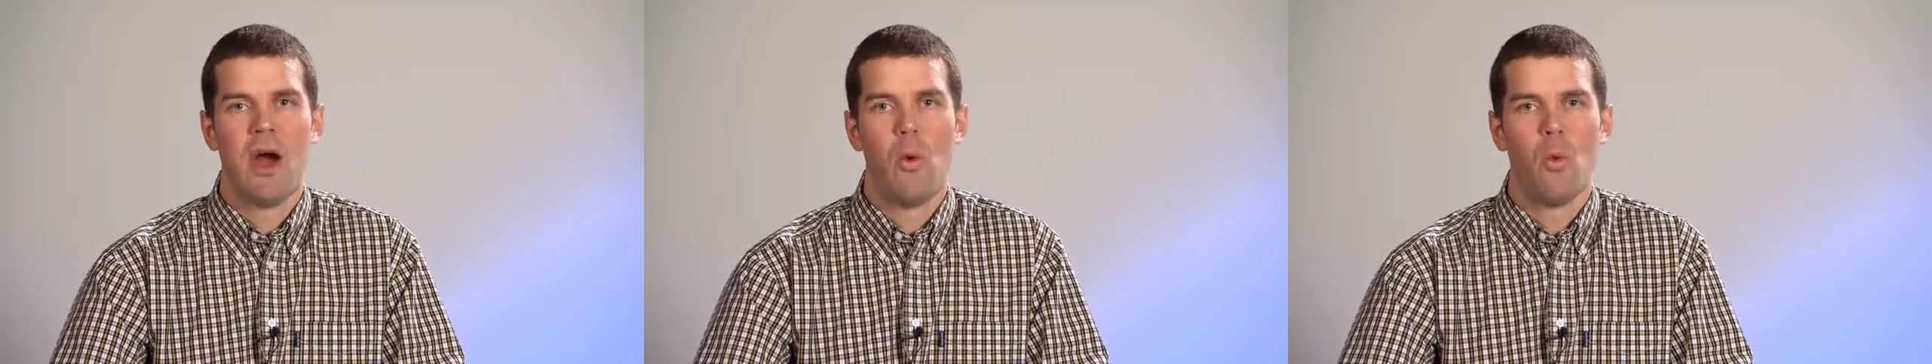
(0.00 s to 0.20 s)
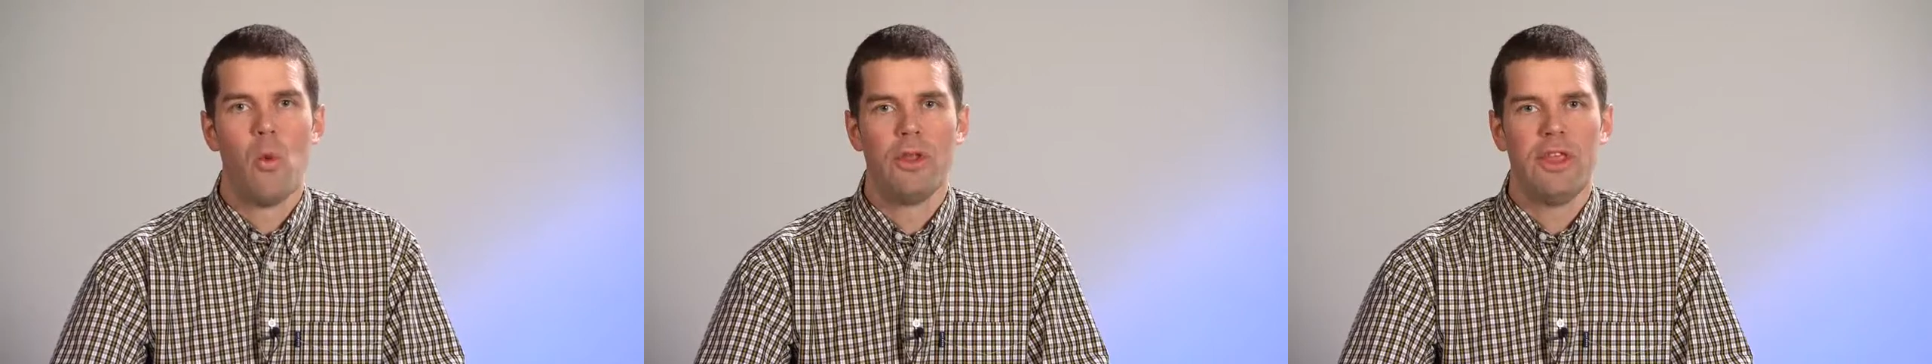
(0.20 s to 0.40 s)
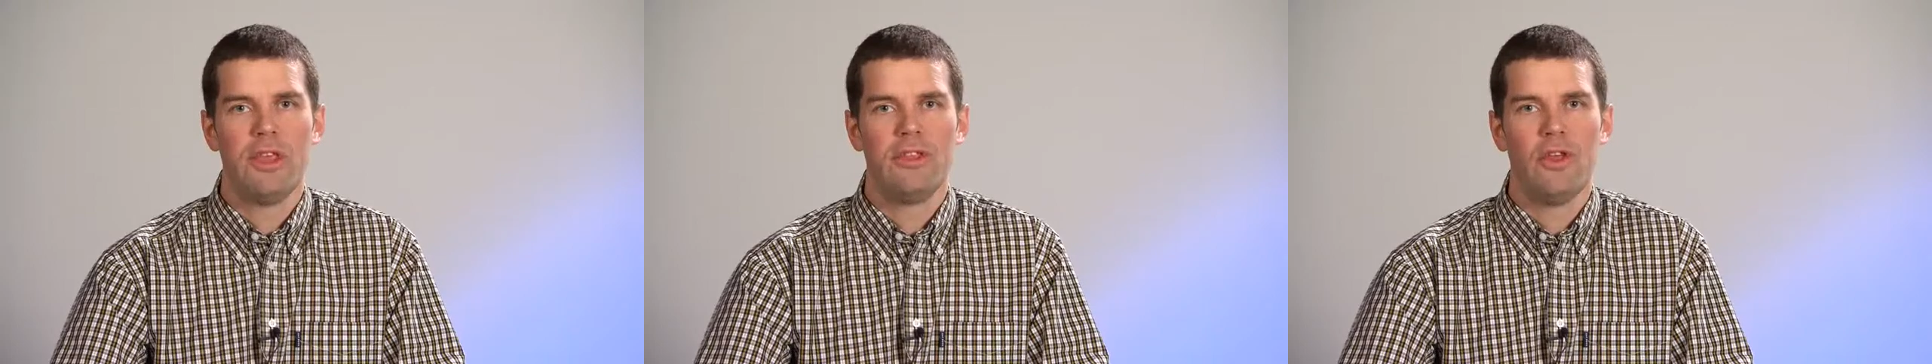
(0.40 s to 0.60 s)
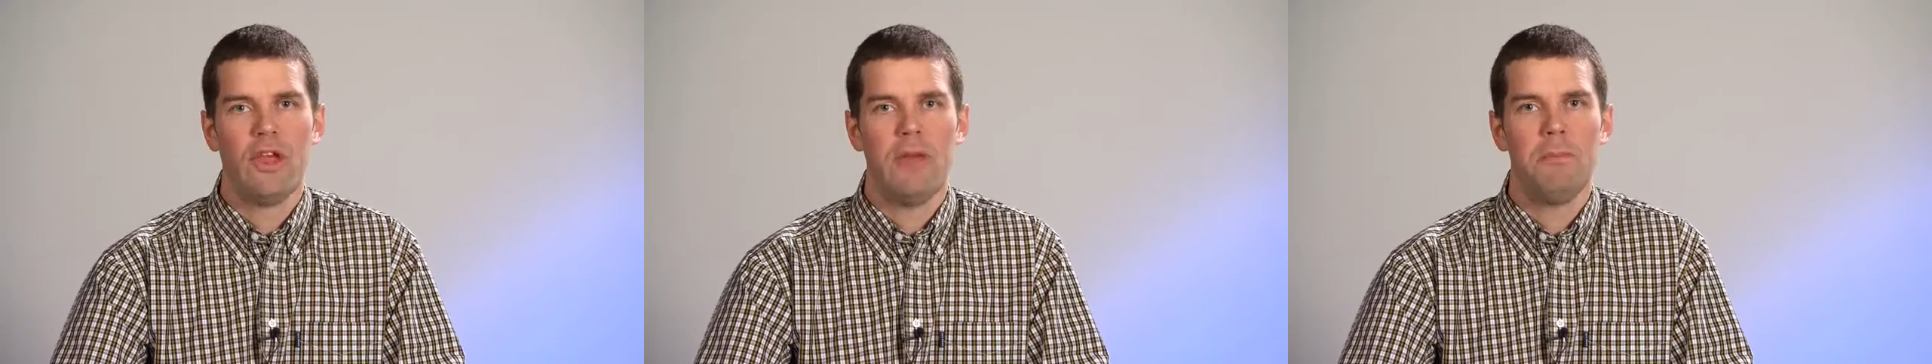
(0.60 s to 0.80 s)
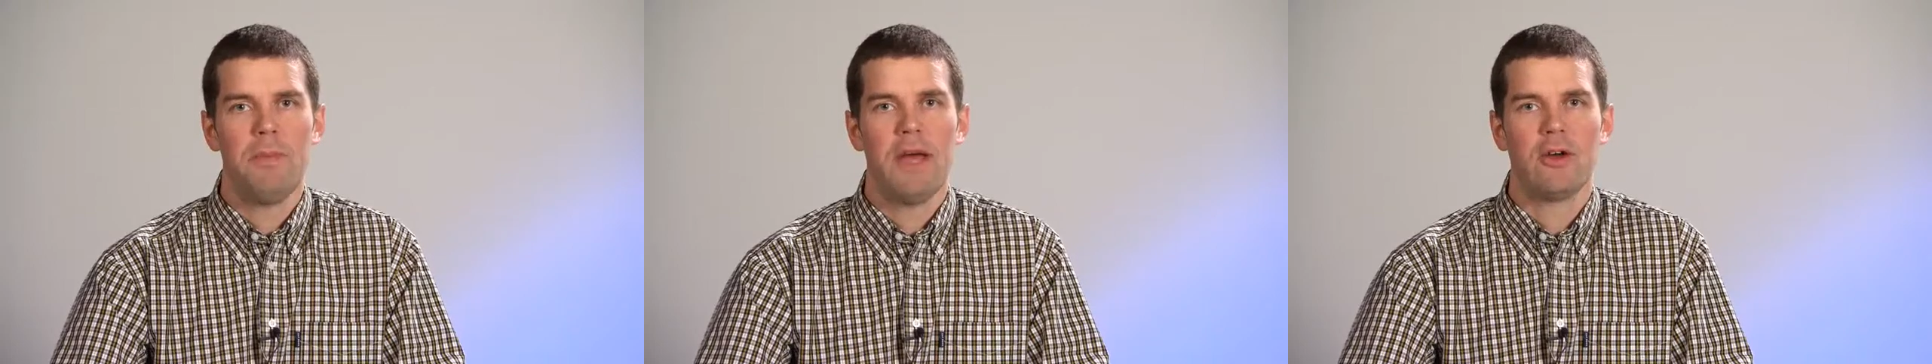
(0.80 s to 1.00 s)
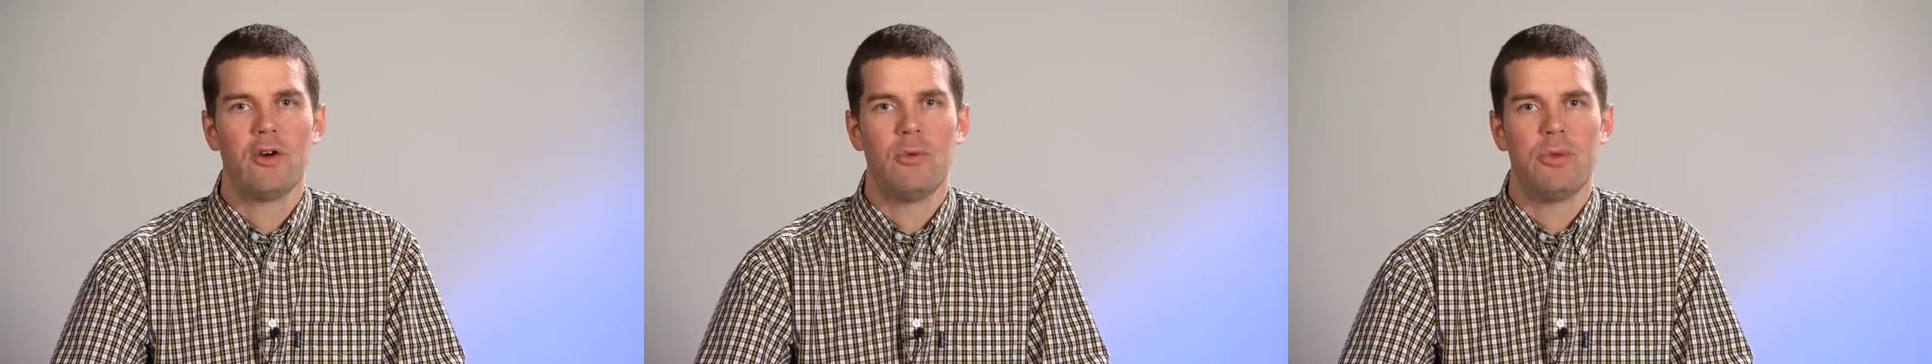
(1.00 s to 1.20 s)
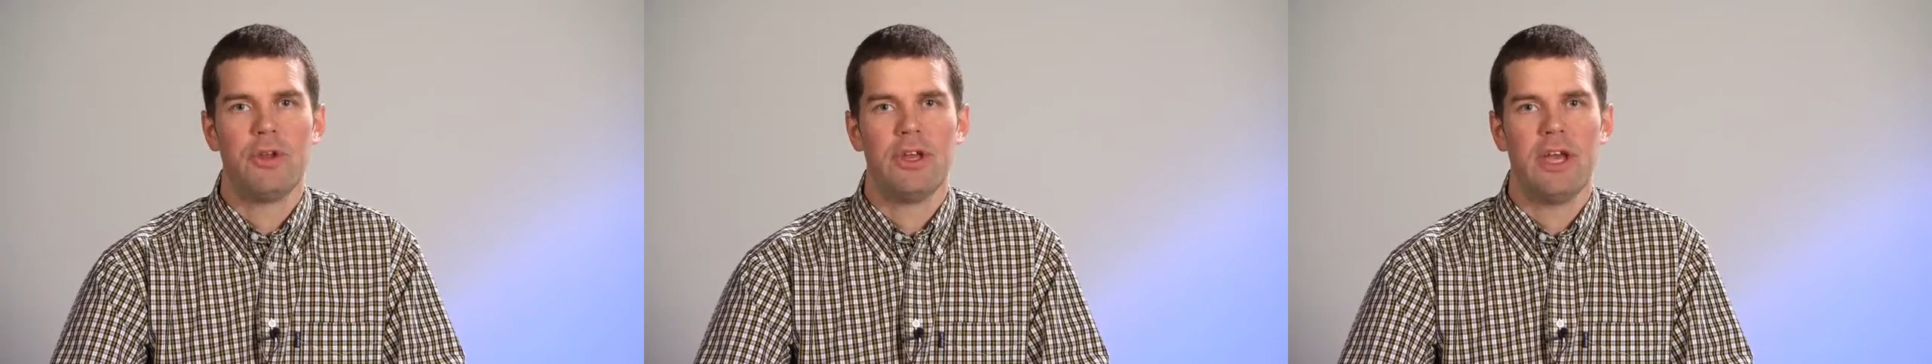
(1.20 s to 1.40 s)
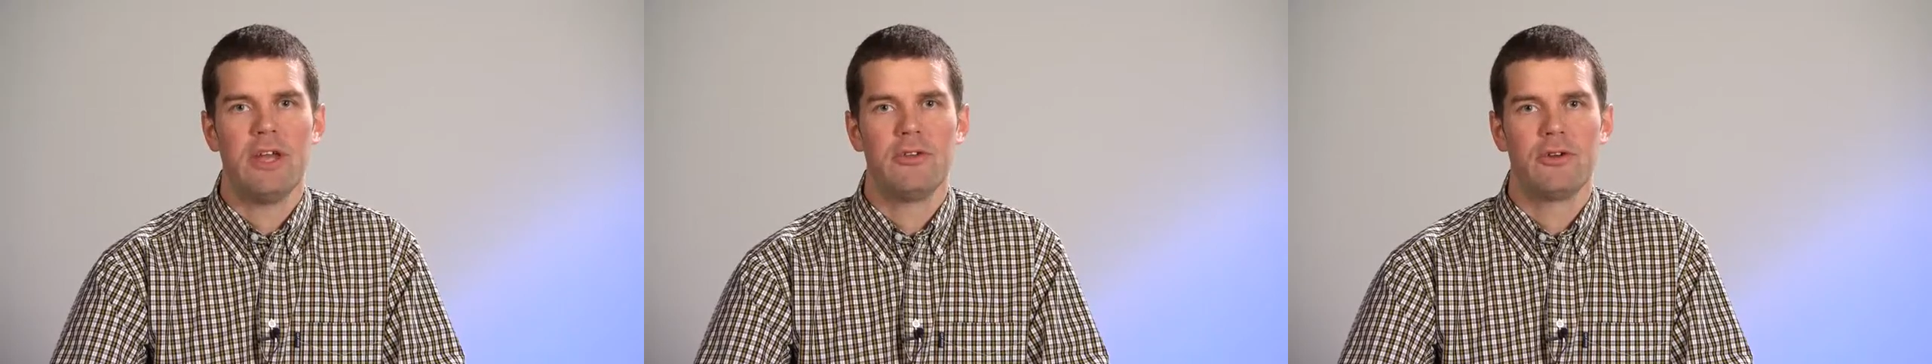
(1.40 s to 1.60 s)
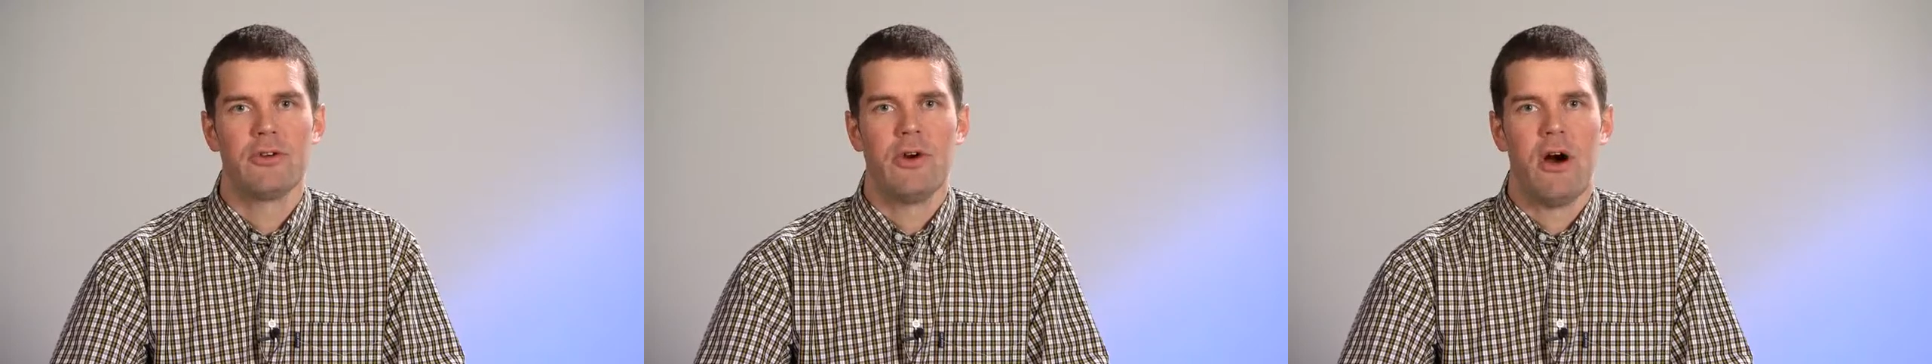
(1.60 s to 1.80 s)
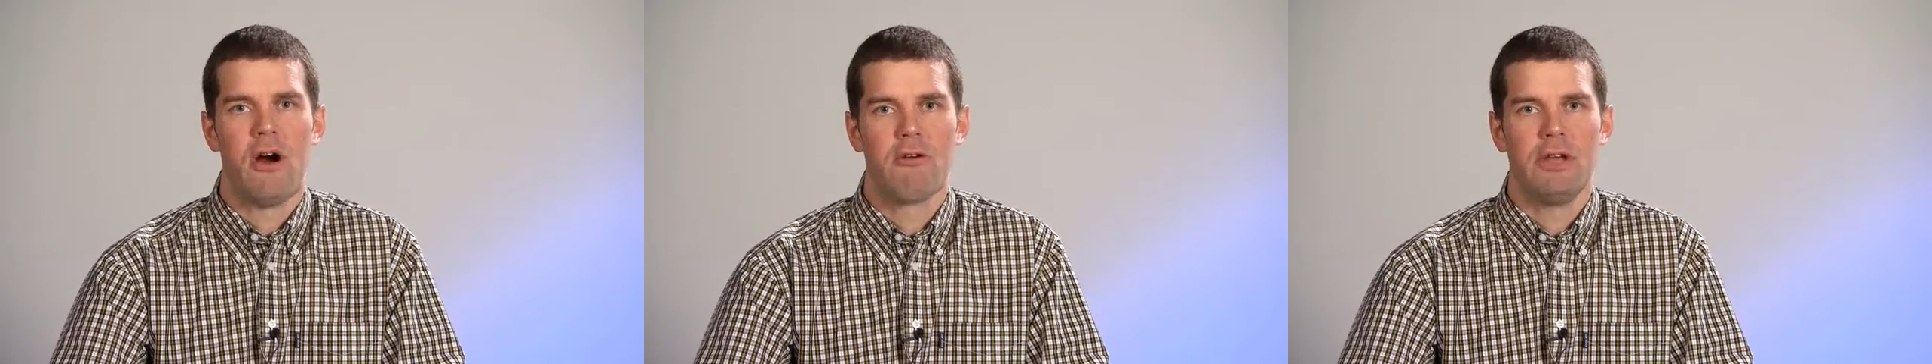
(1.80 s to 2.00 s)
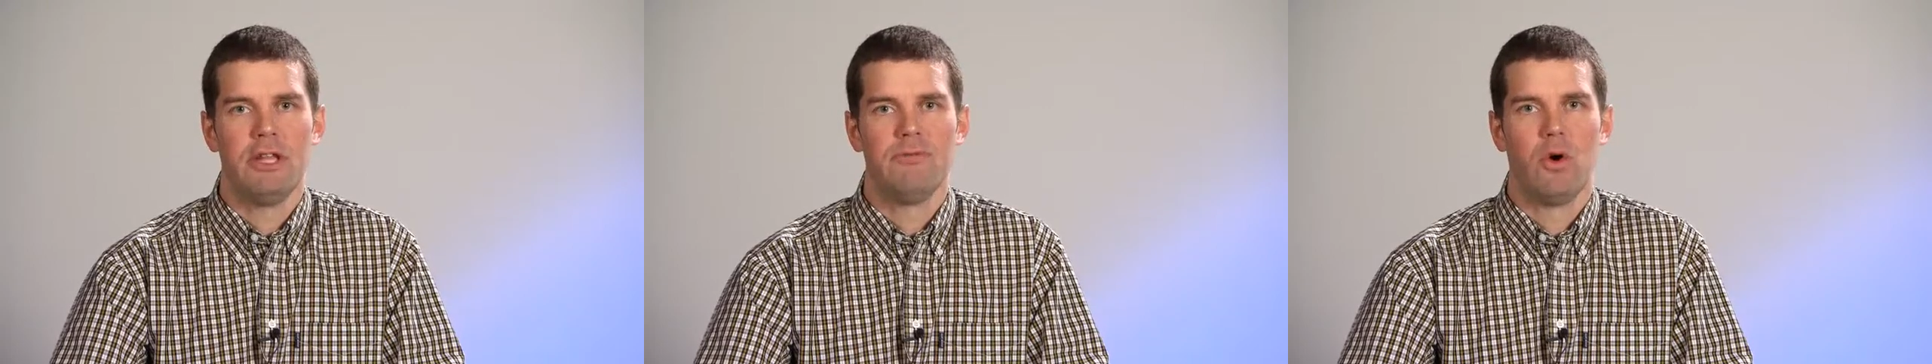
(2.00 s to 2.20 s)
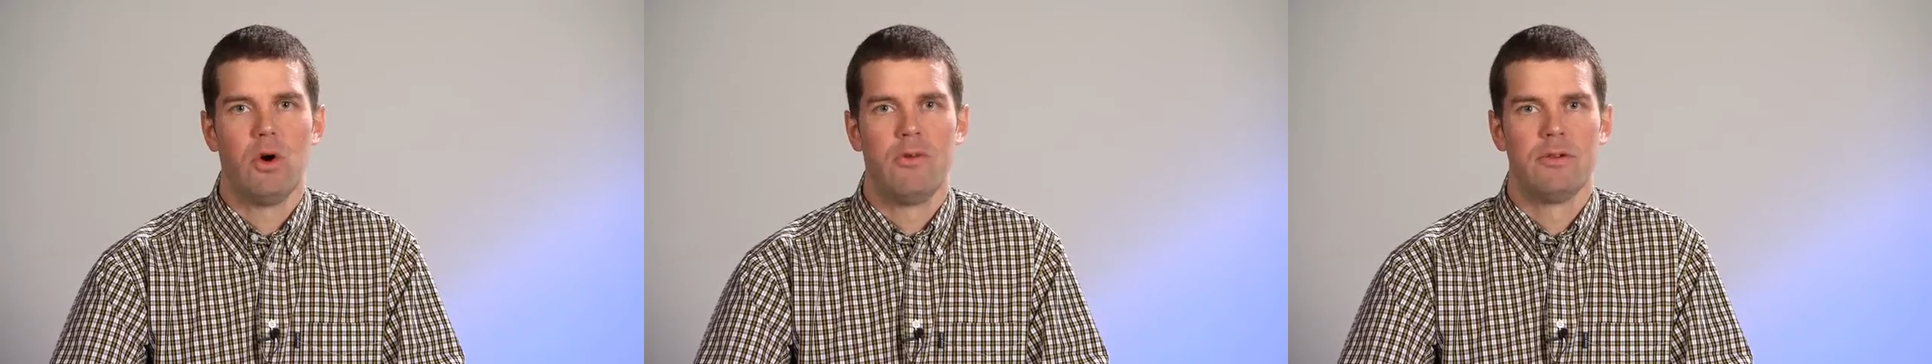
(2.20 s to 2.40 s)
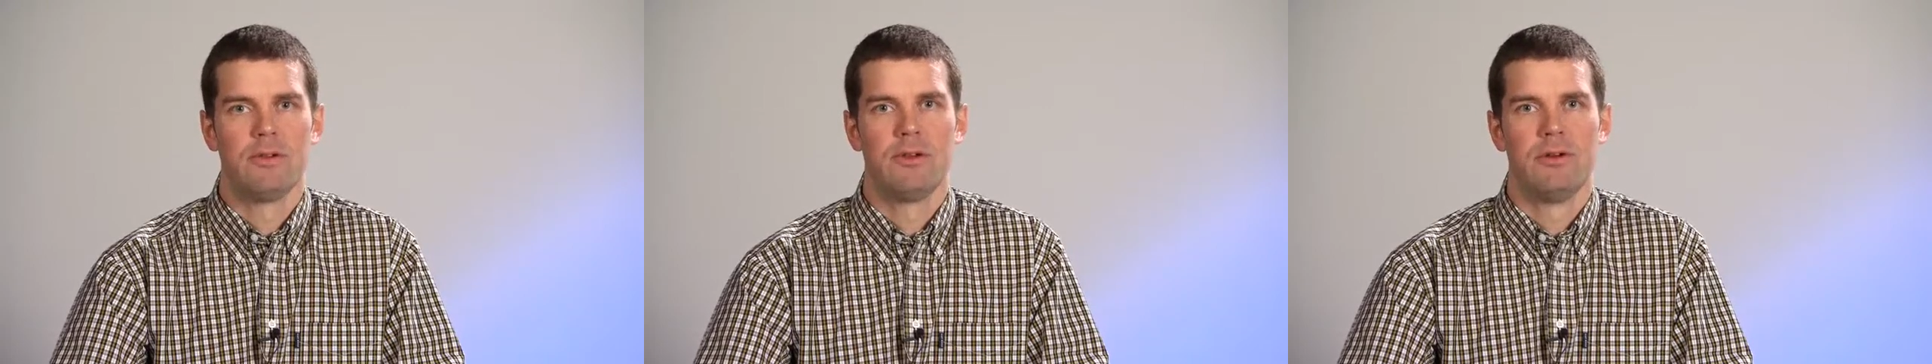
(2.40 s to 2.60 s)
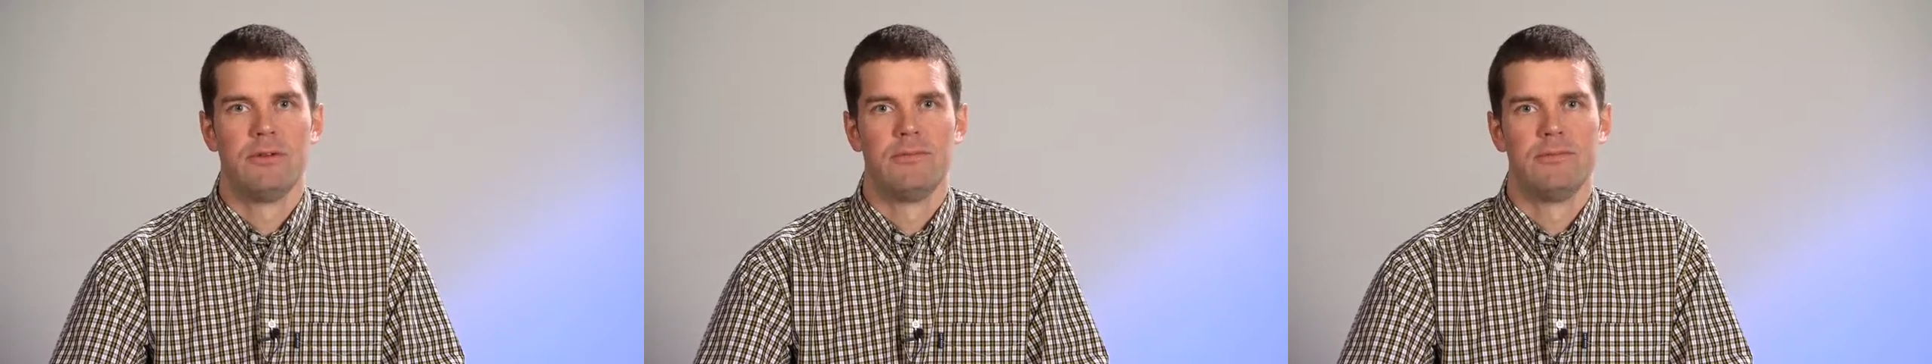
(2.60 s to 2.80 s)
within the MPI communicator are involved.